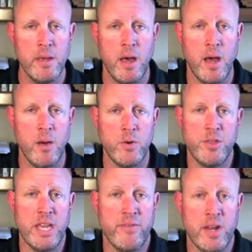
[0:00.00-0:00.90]
When
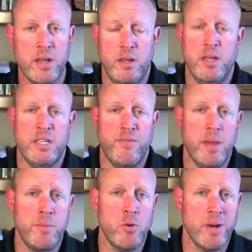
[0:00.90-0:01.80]
you think about it as if
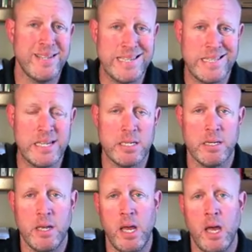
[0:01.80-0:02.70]
I'm your assistant,
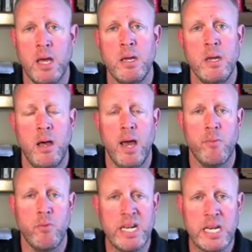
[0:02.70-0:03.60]

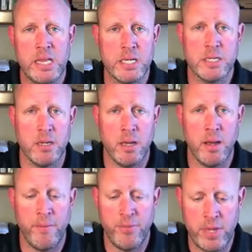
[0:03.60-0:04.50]
I'm reading this
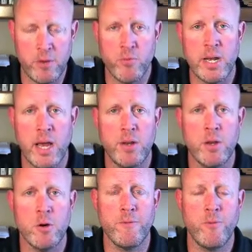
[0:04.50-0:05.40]
thing you've written out
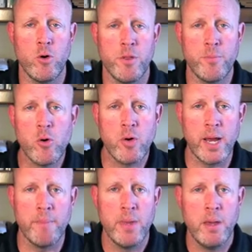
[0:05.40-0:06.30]
here for the
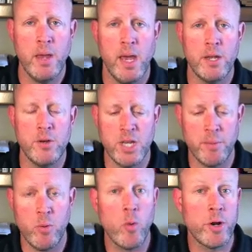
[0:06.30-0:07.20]
program, and you
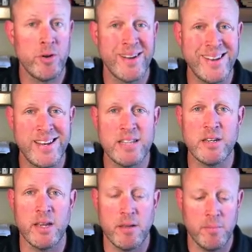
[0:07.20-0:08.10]
tell me we want to do high
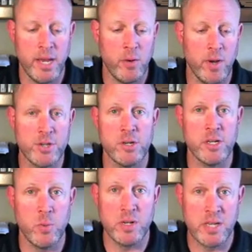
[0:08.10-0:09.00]
intensity. My question
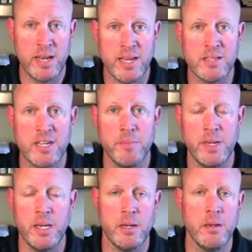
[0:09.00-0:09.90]
is, what does high intensity
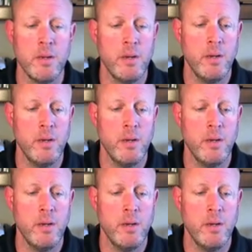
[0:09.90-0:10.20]
mean?